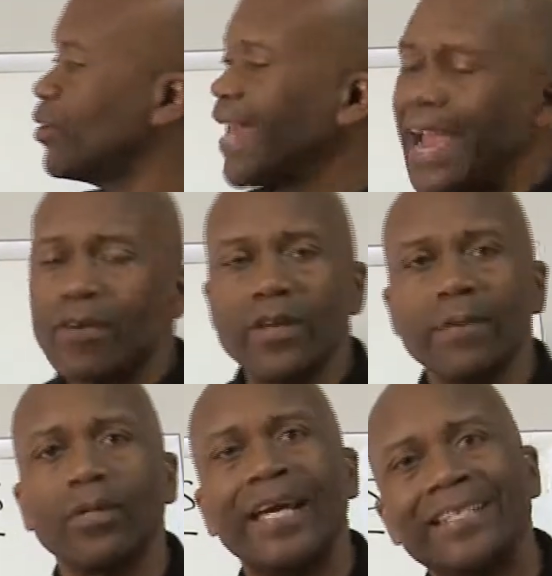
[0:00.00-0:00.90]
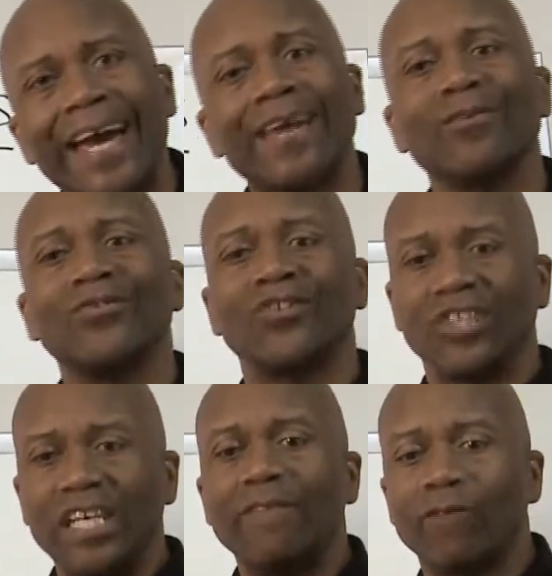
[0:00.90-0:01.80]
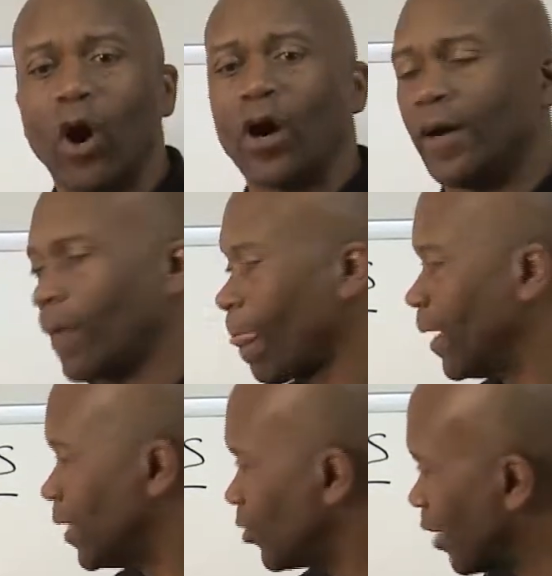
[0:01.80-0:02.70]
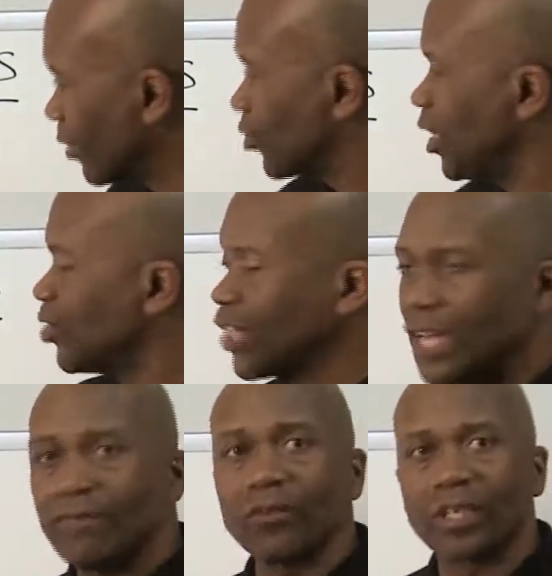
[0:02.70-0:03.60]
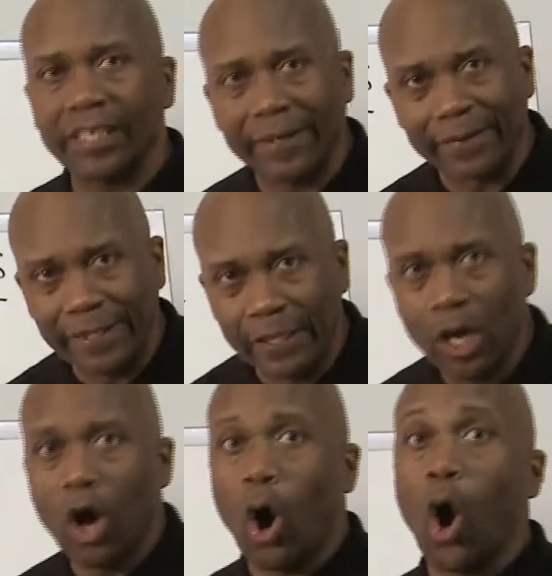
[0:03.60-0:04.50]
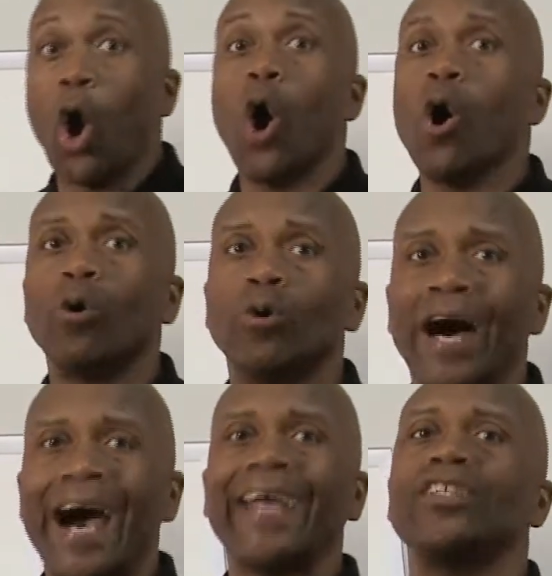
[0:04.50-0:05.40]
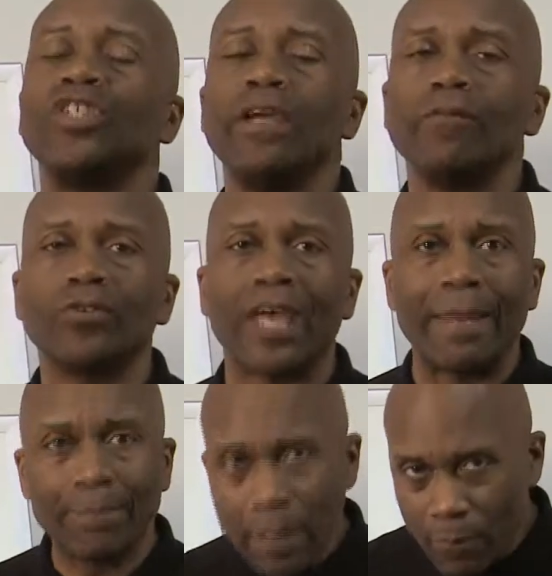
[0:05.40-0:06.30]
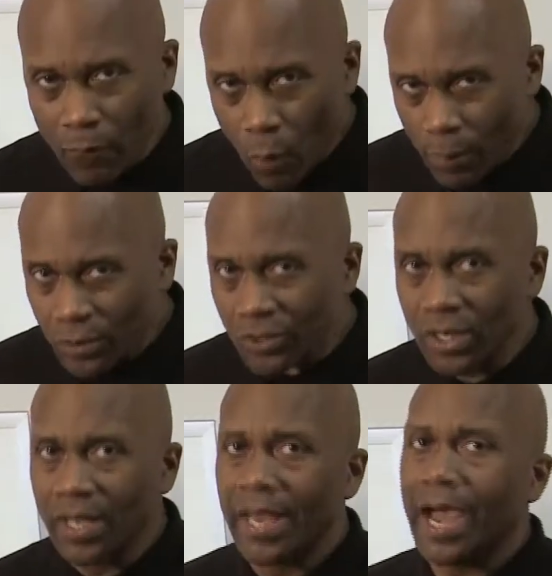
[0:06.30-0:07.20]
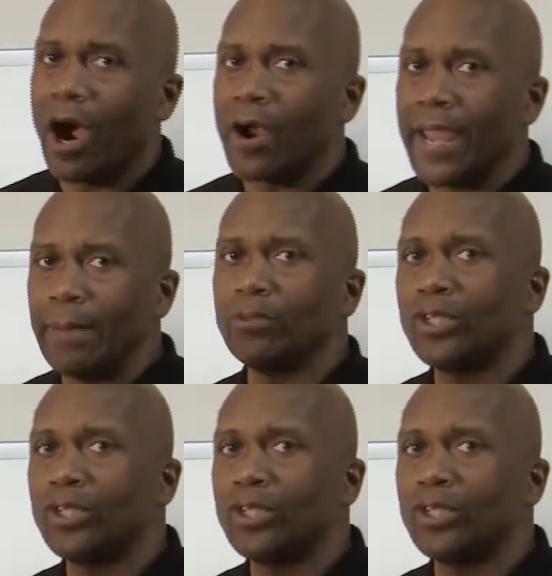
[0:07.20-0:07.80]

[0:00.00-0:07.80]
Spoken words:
an acronym entitled CFAR. Now, C stands for clarity. All high achievers and peak performers are able to